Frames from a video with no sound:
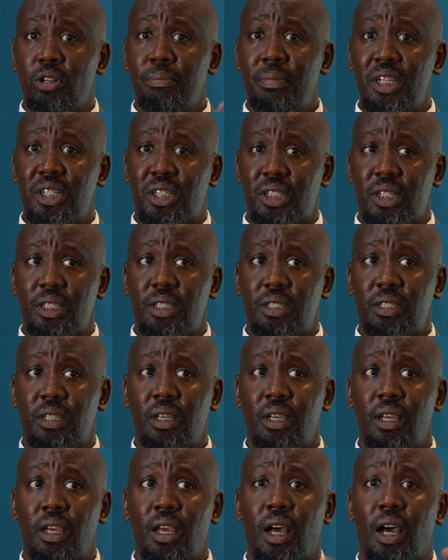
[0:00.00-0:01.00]
measures
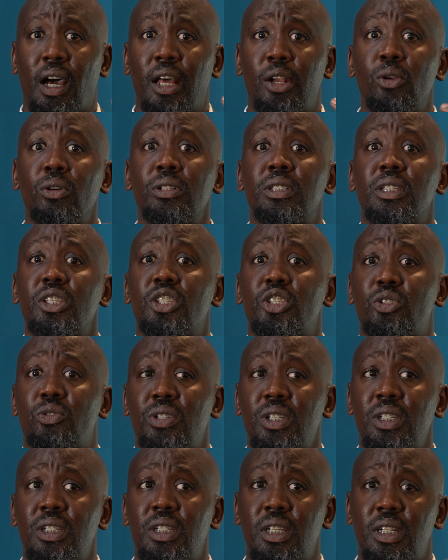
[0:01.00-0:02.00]
are not as
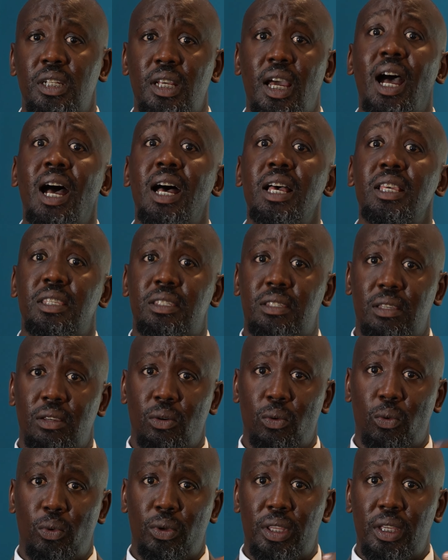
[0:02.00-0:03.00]
stringent as
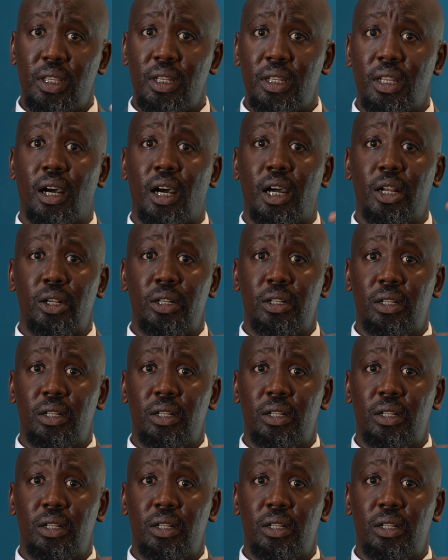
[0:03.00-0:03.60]
within an